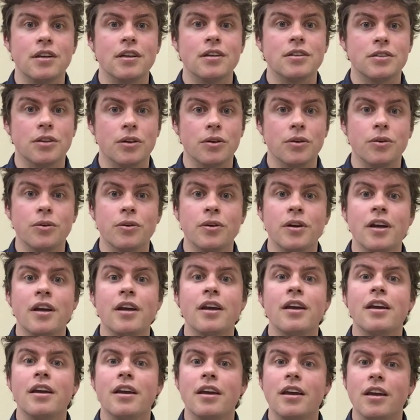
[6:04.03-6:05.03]
So
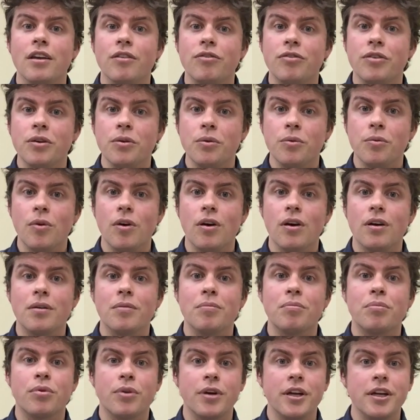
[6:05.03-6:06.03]
if you
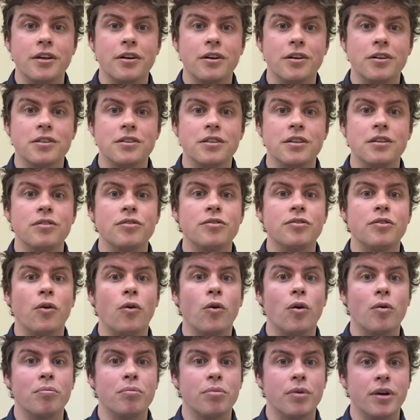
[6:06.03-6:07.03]
want pre-cursive
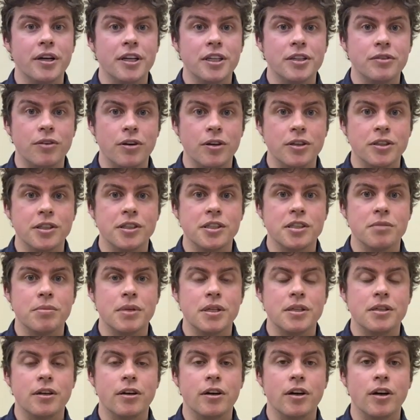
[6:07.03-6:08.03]
or British versions of
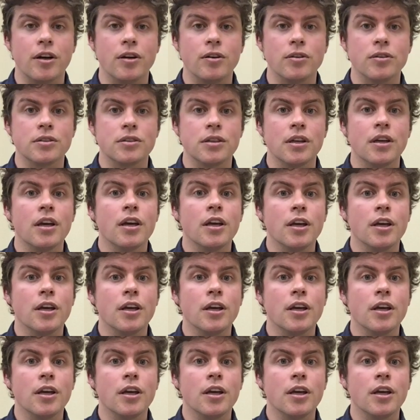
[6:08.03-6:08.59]
materials,